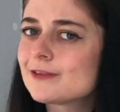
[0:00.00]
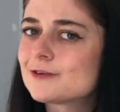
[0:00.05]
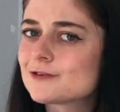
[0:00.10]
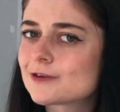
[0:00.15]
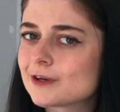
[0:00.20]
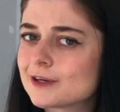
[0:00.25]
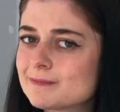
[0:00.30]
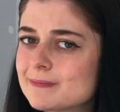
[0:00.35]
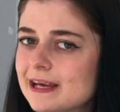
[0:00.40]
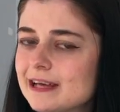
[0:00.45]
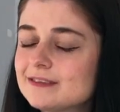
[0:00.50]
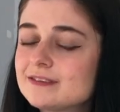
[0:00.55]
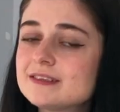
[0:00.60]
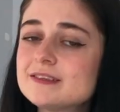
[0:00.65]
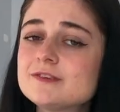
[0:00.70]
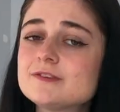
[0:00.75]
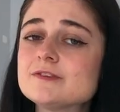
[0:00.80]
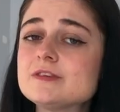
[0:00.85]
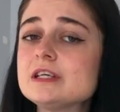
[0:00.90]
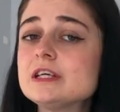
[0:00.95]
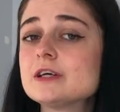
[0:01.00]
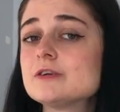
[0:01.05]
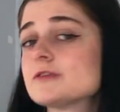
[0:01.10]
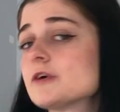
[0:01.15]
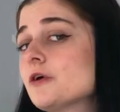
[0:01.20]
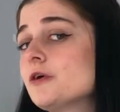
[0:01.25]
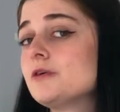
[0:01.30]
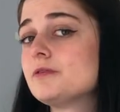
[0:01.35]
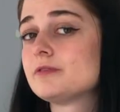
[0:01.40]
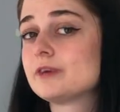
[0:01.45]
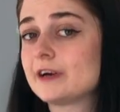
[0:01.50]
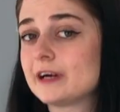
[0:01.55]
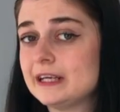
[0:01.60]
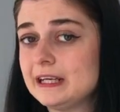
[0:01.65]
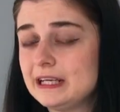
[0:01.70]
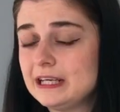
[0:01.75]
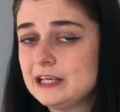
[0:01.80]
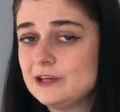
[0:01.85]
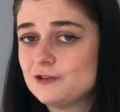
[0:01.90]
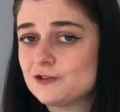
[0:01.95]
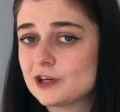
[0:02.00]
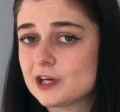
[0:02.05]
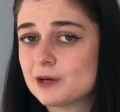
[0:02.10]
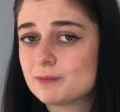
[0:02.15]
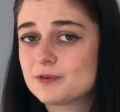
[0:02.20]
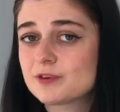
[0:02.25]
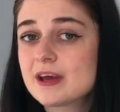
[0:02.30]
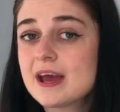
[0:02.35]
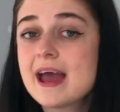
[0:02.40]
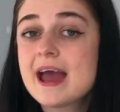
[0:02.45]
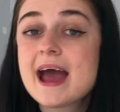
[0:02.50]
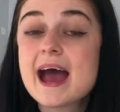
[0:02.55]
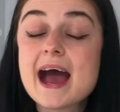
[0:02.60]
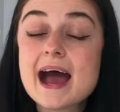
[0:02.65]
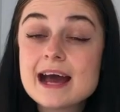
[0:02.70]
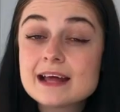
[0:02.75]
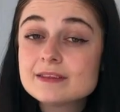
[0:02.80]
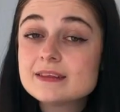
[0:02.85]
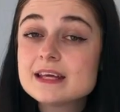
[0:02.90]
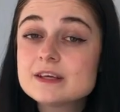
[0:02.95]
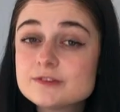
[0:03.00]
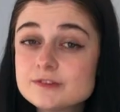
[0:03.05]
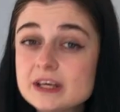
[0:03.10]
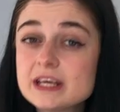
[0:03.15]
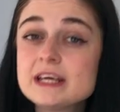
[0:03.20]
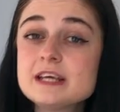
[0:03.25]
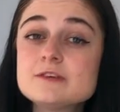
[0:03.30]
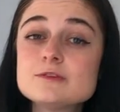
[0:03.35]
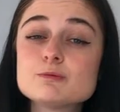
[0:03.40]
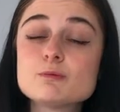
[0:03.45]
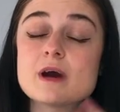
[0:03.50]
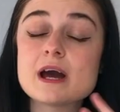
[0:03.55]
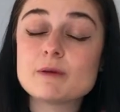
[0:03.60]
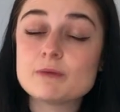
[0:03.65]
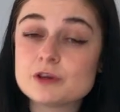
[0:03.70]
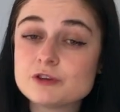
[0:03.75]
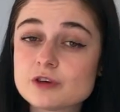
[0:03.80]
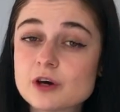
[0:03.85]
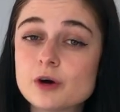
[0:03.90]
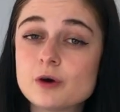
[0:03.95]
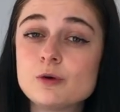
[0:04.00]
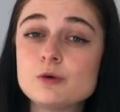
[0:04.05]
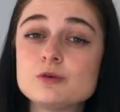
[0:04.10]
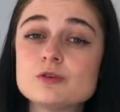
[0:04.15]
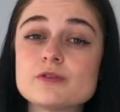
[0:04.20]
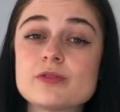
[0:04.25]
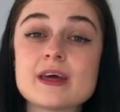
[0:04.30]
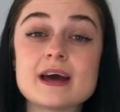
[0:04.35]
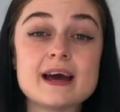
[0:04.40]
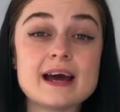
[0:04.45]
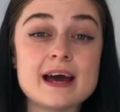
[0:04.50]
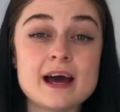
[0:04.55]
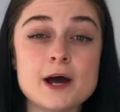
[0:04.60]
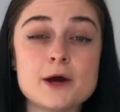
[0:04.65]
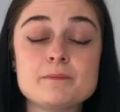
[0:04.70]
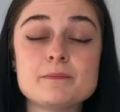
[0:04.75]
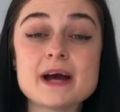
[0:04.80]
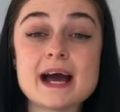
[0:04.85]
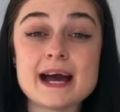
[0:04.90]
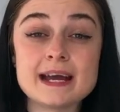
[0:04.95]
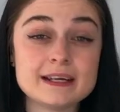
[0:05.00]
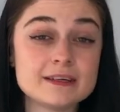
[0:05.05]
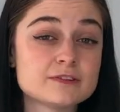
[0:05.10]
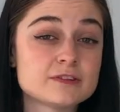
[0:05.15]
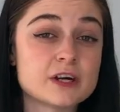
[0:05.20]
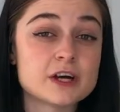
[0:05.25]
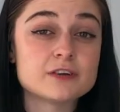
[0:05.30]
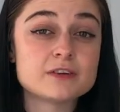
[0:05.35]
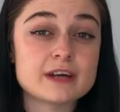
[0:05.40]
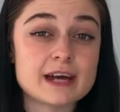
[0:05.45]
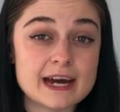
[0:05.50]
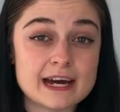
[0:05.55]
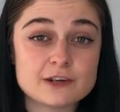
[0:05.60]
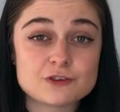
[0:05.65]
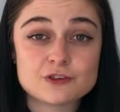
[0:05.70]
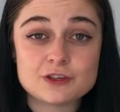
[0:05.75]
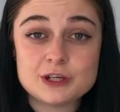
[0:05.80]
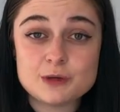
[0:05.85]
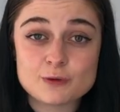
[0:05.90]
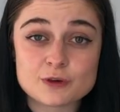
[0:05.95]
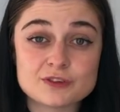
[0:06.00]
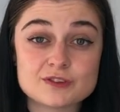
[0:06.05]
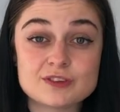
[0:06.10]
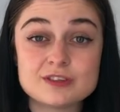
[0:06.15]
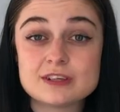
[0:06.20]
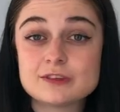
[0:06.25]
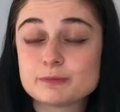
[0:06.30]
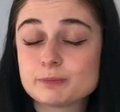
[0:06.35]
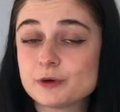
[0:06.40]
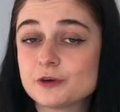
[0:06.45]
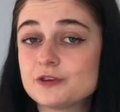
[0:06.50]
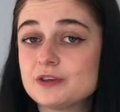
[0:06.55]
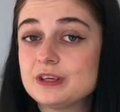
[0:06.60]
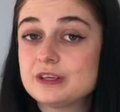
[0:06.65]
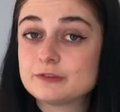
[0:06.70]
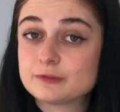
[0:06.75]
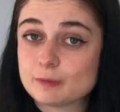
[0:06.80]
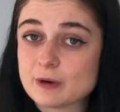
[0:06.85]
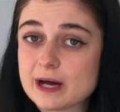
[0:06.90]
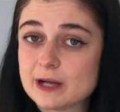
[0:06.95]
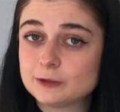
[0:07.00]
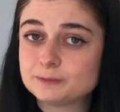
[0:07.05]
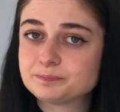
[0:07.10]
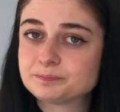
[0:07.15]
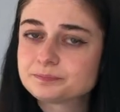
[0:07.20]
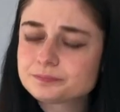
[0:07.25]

the Ptolemaic dynasty is over in Egypt. And this is where we're told that um, Alexander actually wanted his body as well.